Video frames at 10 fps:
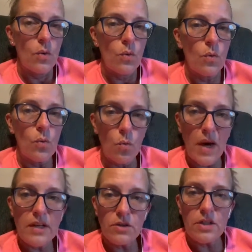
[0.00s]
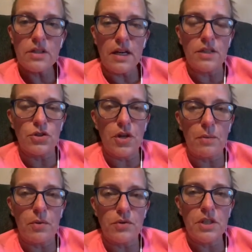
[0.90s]
When you decide to try a
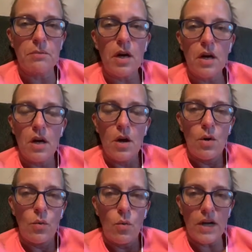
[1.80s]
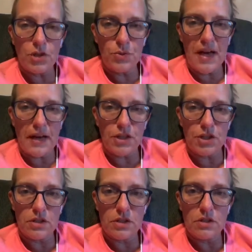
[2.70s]
protein bar, watch
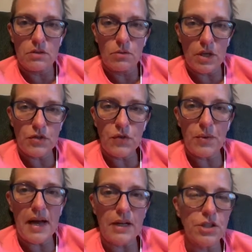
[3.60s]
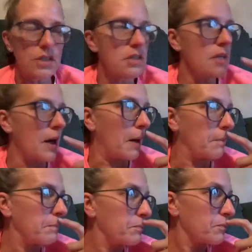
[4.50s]
reactions. Watch for reactions.
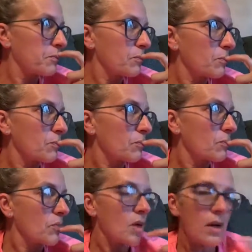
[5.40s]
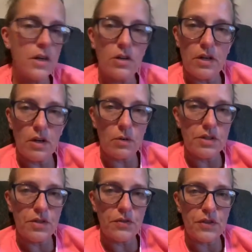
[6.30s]
A year ago was
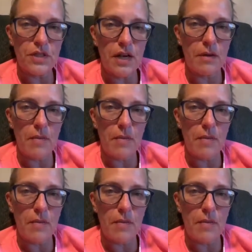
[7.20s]
the first time I